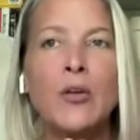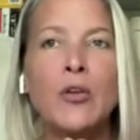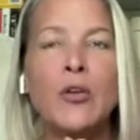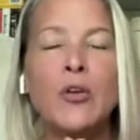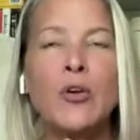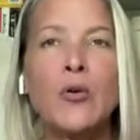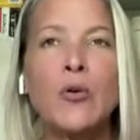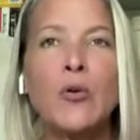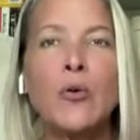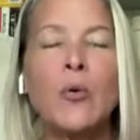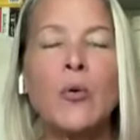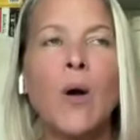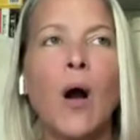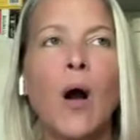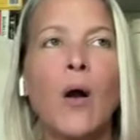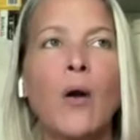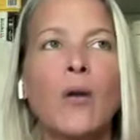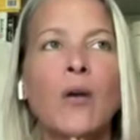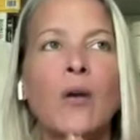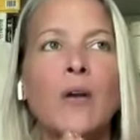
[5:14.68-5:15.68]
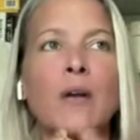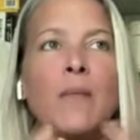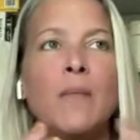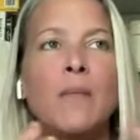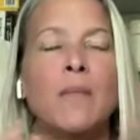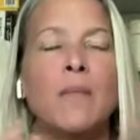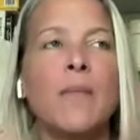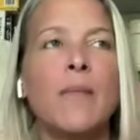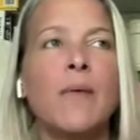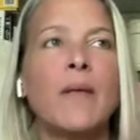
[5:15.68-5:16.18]
you are going
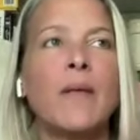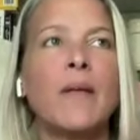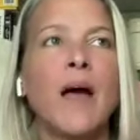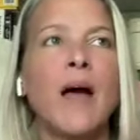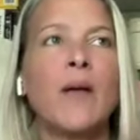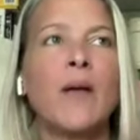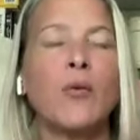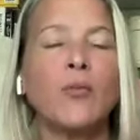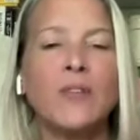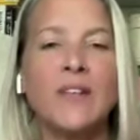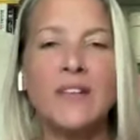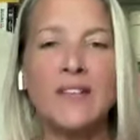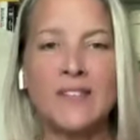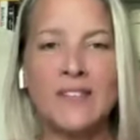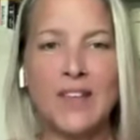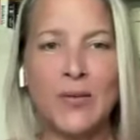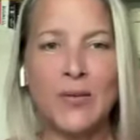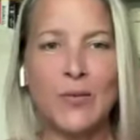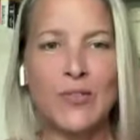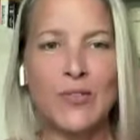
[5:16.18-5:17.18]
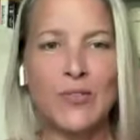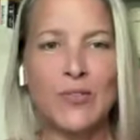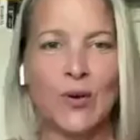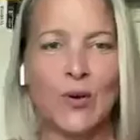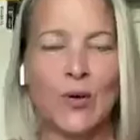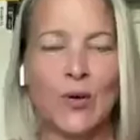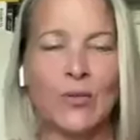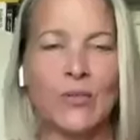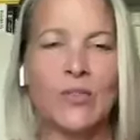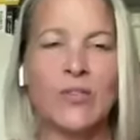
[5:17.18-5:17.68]
to not only see
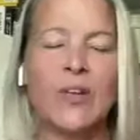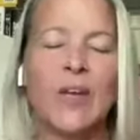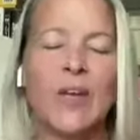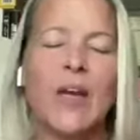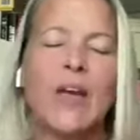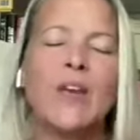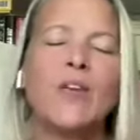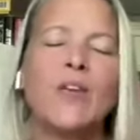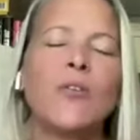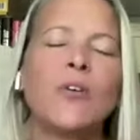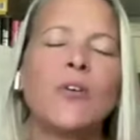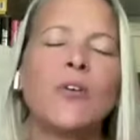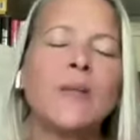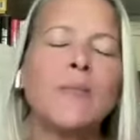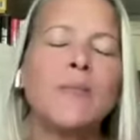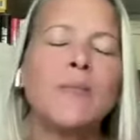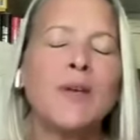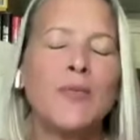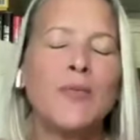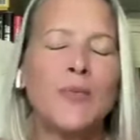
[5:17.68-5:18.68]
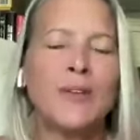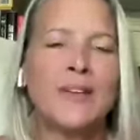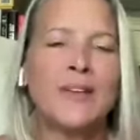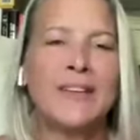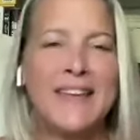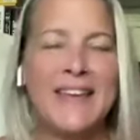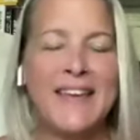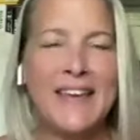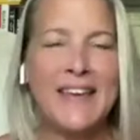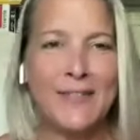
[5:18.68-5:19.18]
results, you're going to be
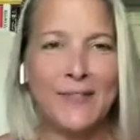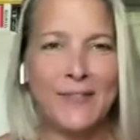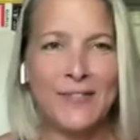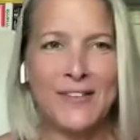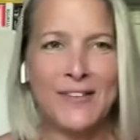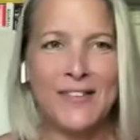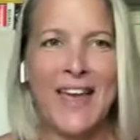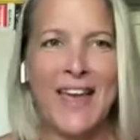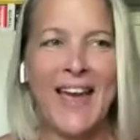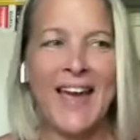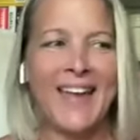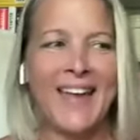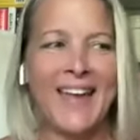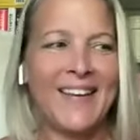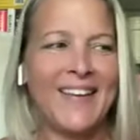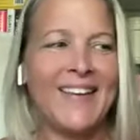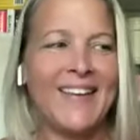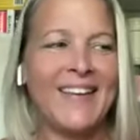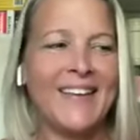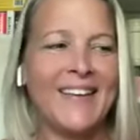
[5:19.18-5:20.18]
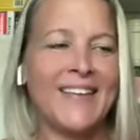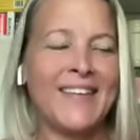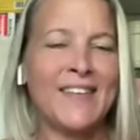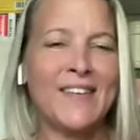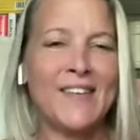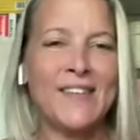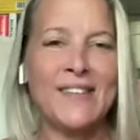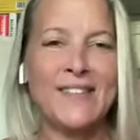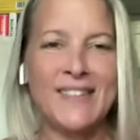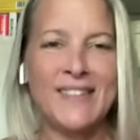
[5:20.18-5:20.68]
relieved that it
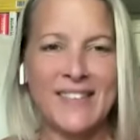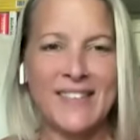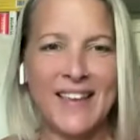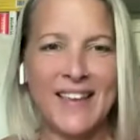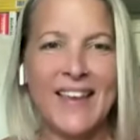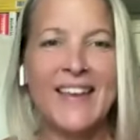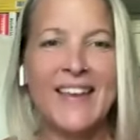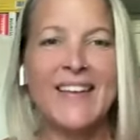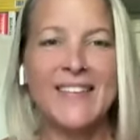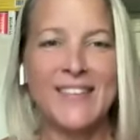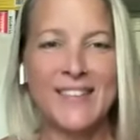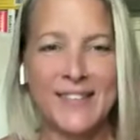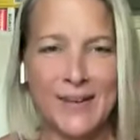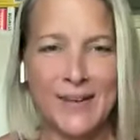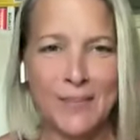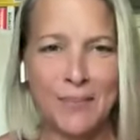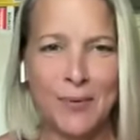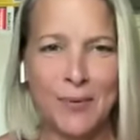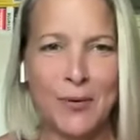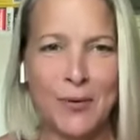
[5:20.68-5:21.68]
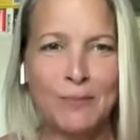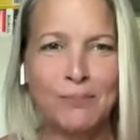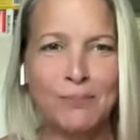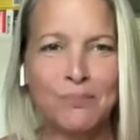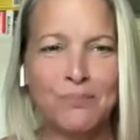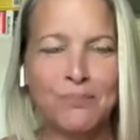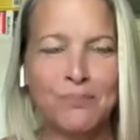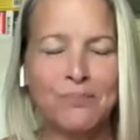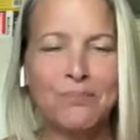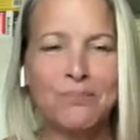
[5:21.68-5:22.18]
is simple.
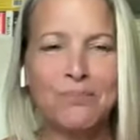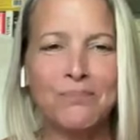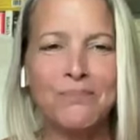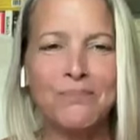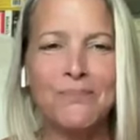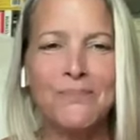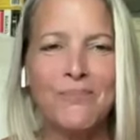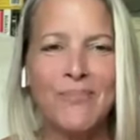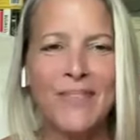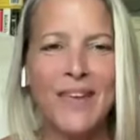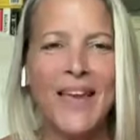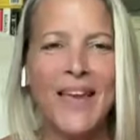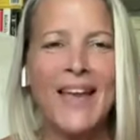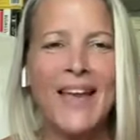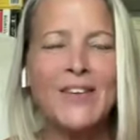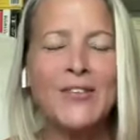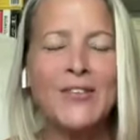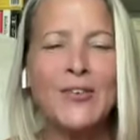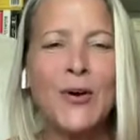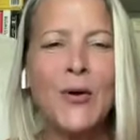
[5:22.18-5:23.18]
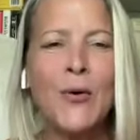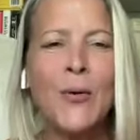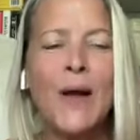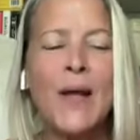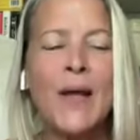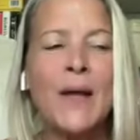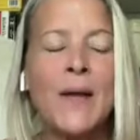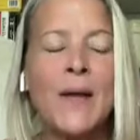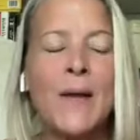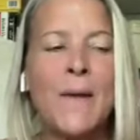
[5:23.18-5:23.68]
And so